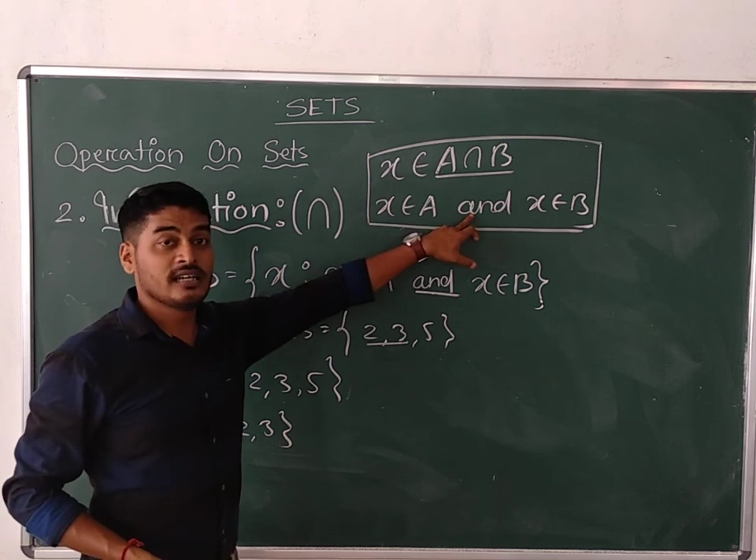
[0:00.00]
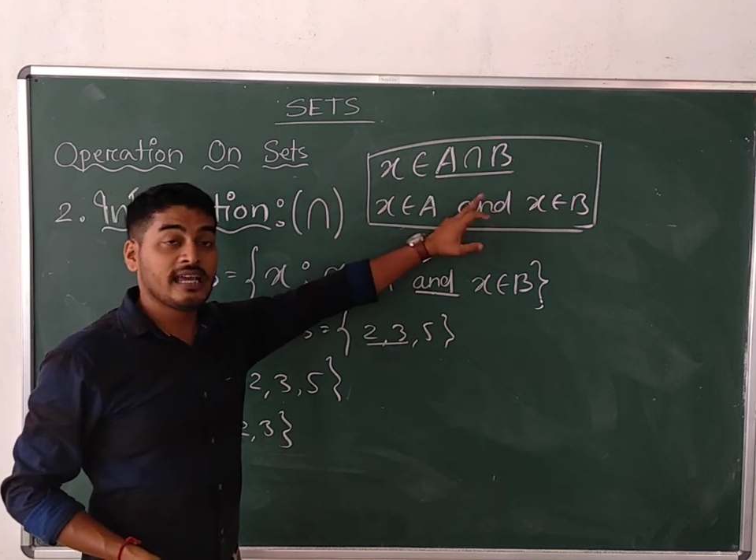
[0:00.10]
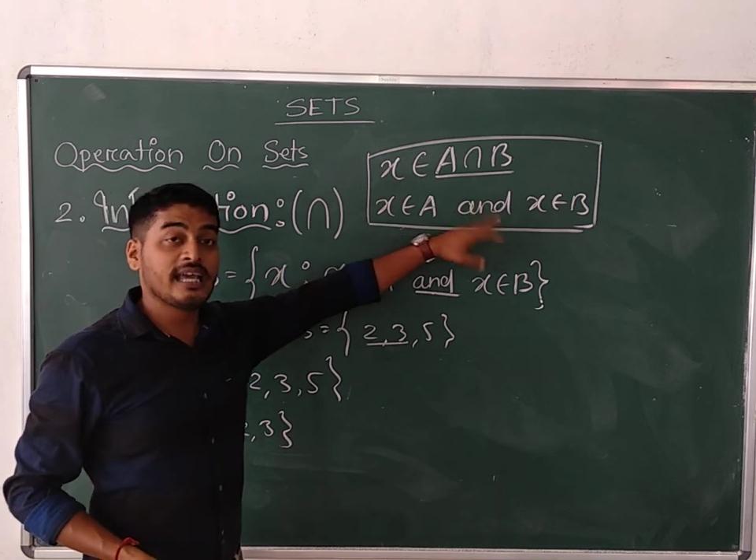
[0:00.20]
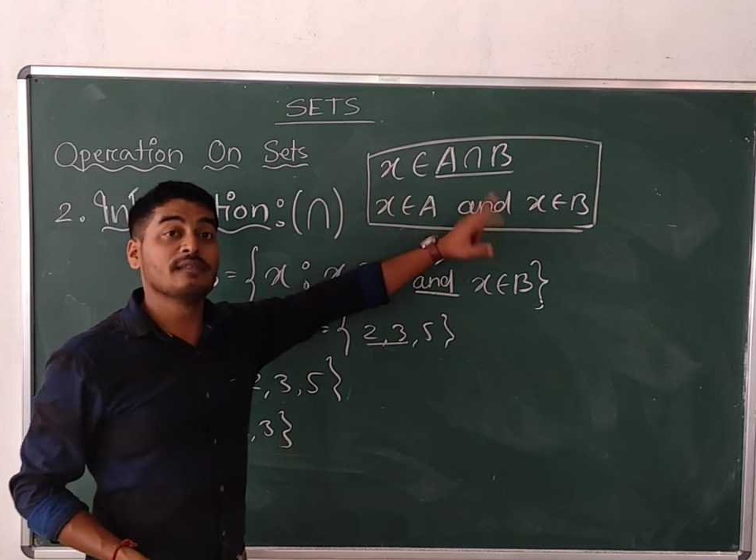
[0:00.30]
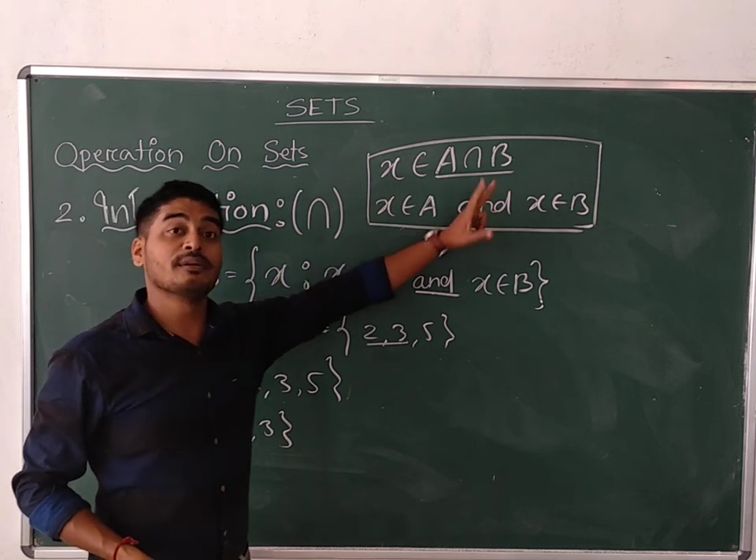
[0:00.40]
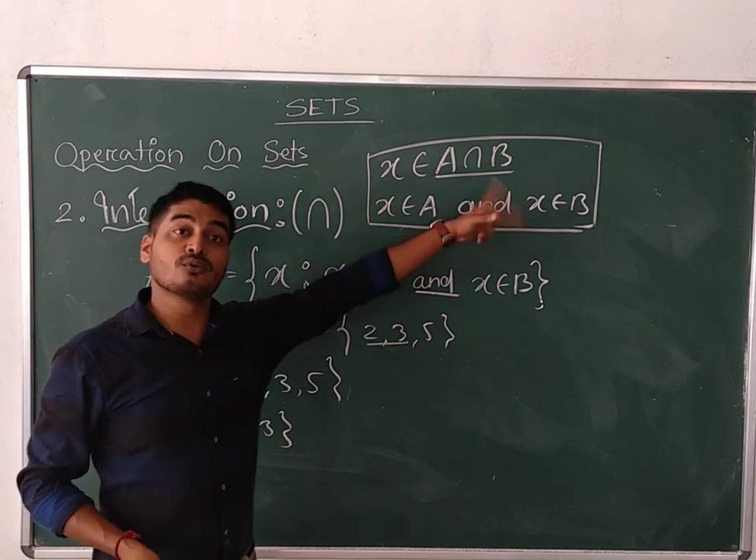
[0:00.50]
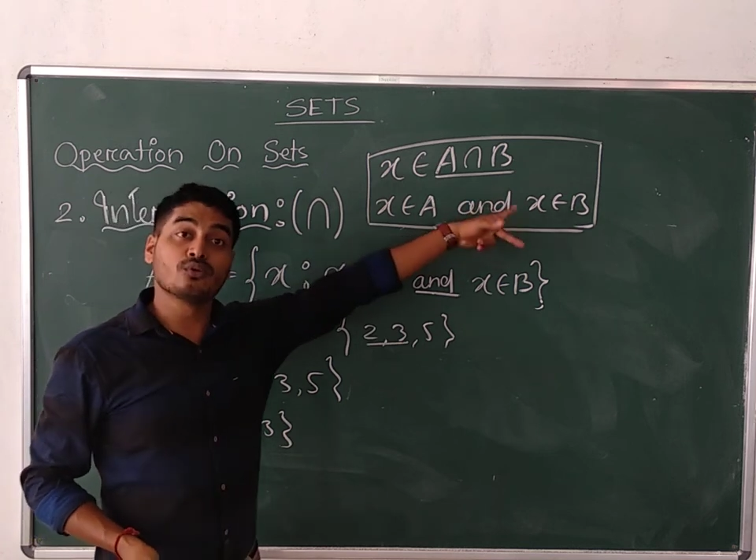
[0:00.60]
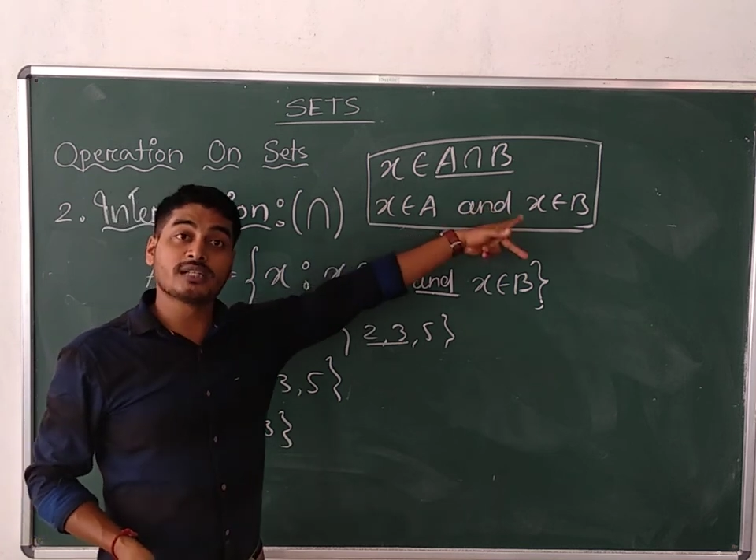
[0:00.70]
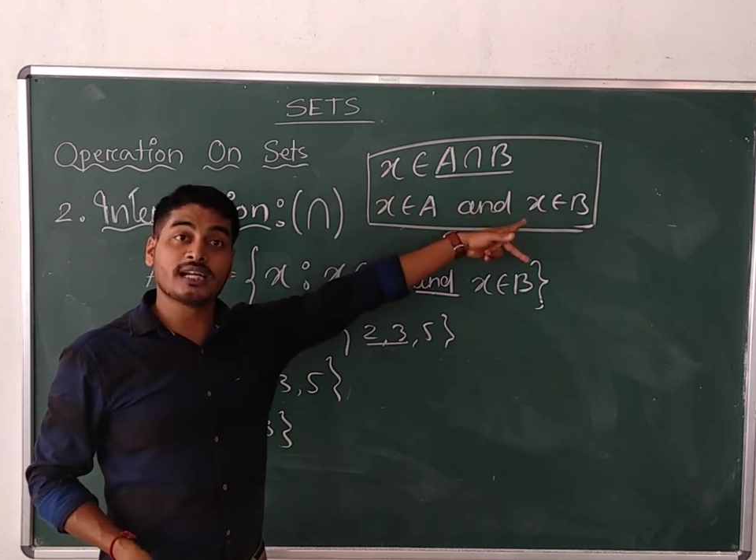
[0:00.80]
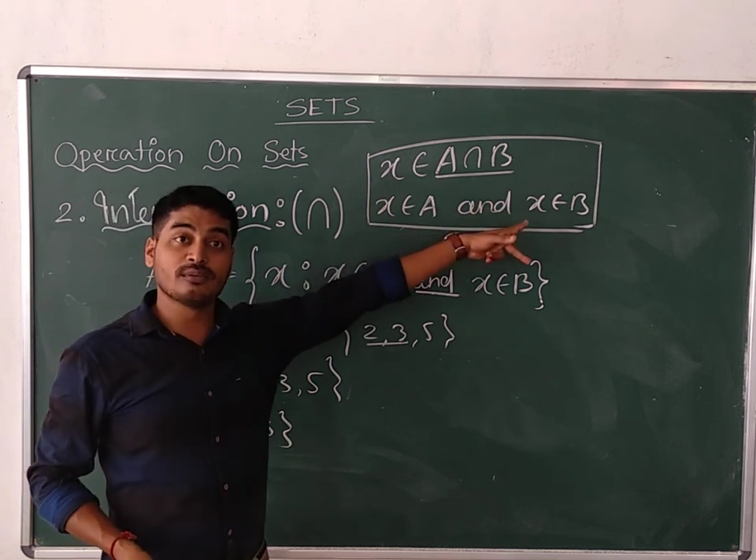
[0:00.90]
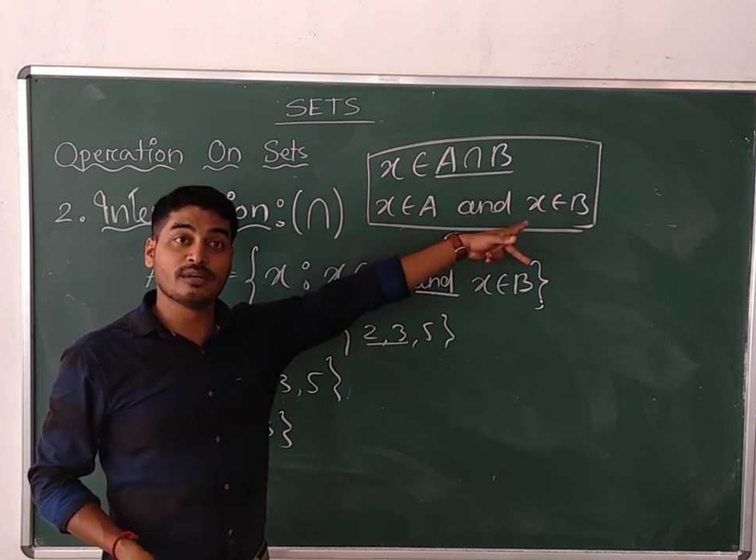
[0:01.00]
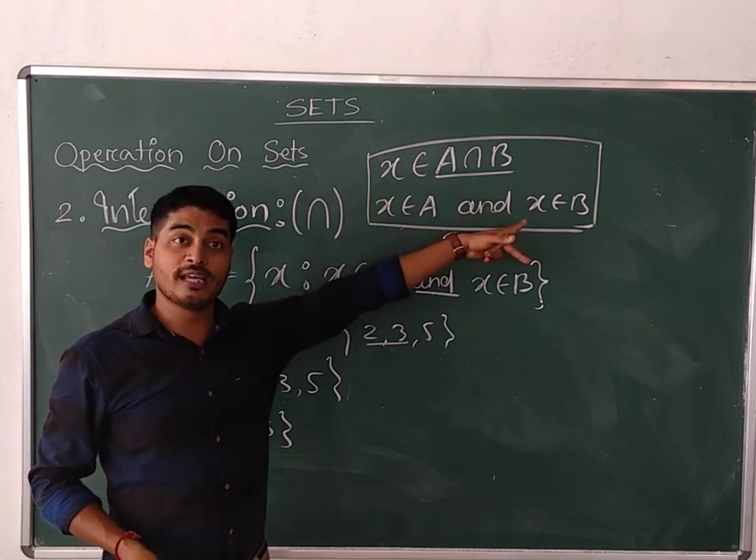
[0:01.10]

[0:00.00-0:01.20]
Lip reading: he element put thakibo